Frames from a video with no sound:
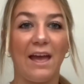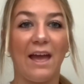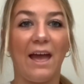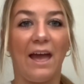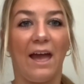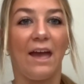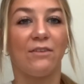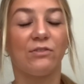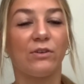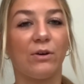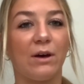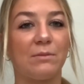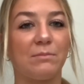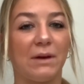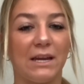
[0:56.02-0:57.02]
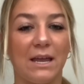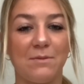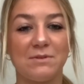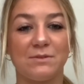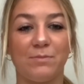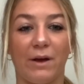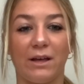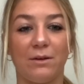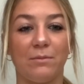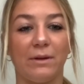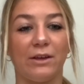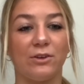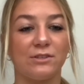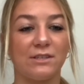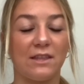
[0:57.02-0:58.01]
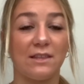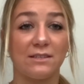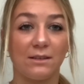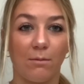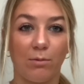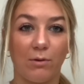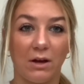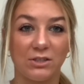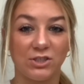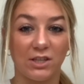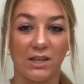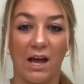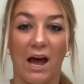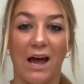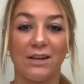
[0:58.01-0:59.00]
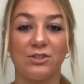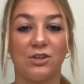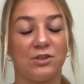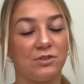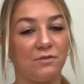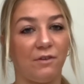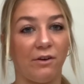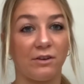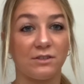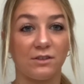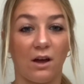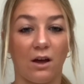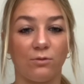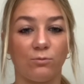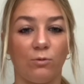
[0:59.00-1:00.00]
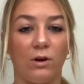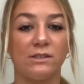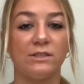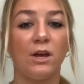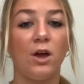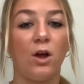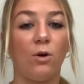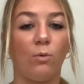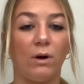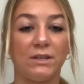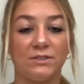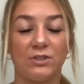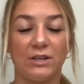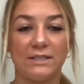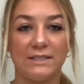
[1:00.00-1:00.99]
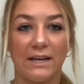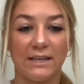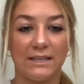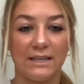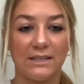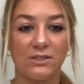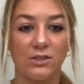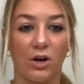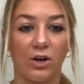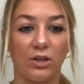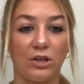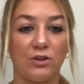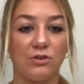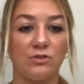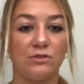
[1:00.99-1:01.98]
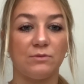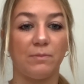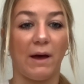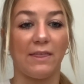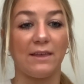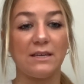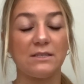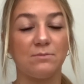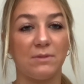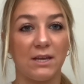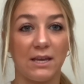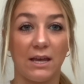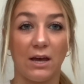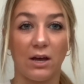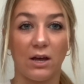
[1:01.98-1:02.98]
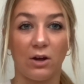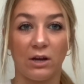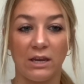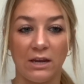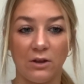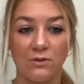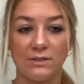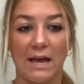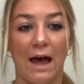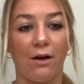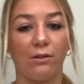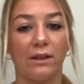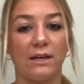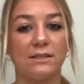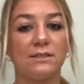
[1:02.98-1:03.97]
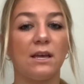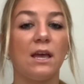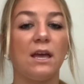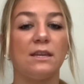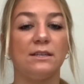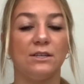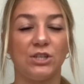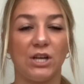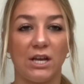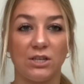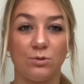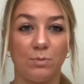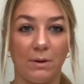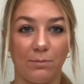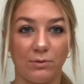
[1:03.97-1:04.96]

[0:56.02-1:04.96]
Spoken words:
Hey everyone, my name is Bella Mills, and the sub-question that I chose to focus on was what certain techniques are used by these media and news outlets to change people's